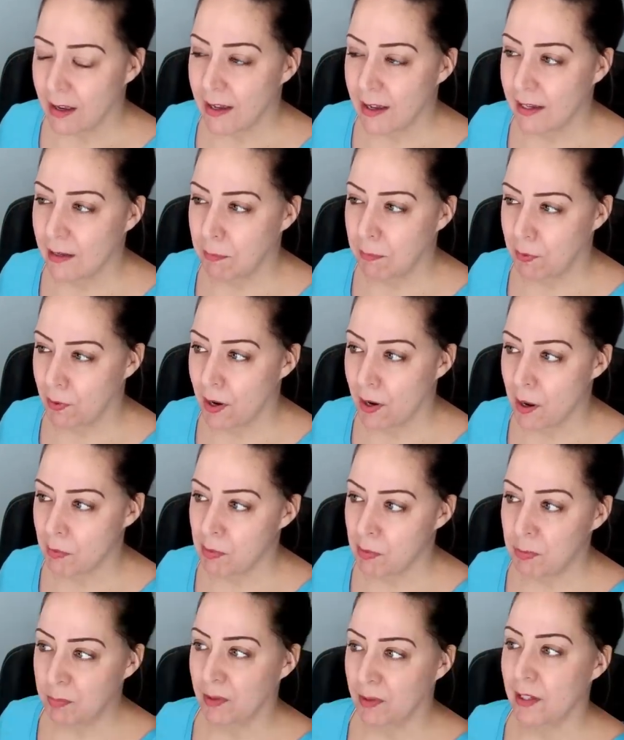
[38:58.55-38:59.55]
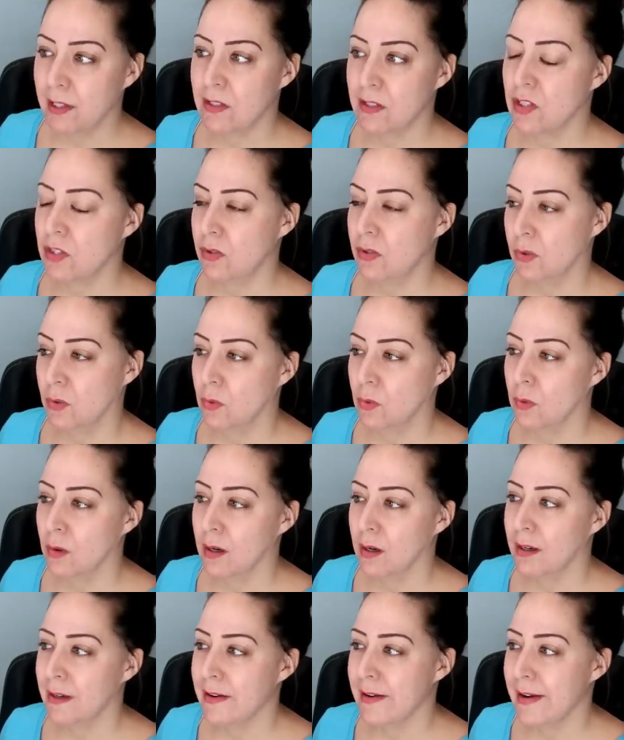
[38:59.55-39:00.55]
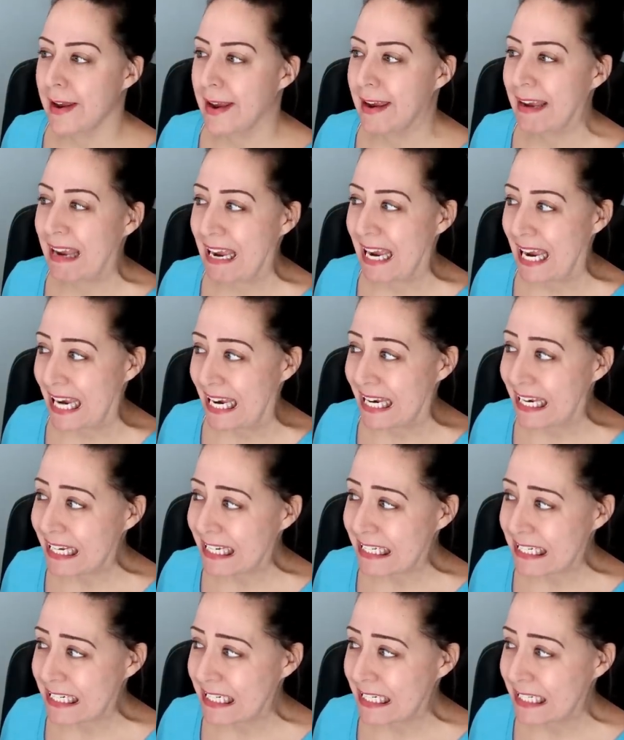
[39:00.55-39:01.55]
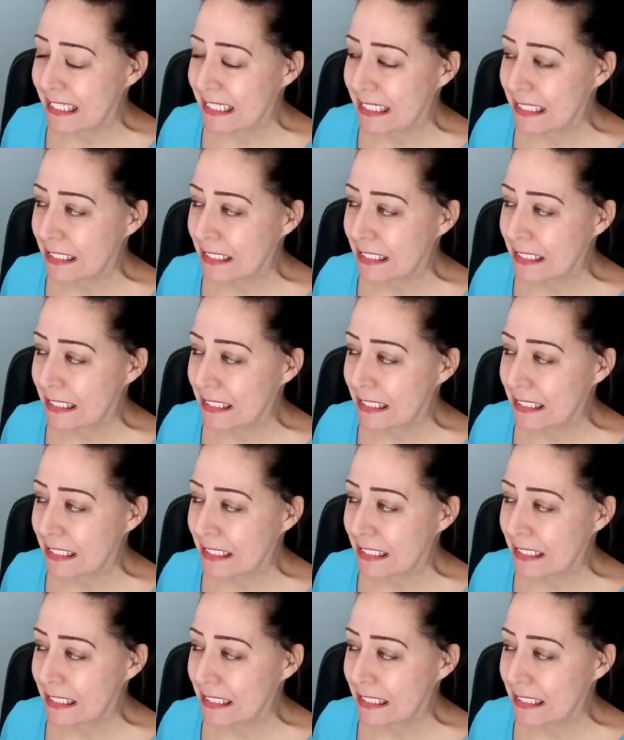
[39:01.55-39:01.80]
I could probably do an eight.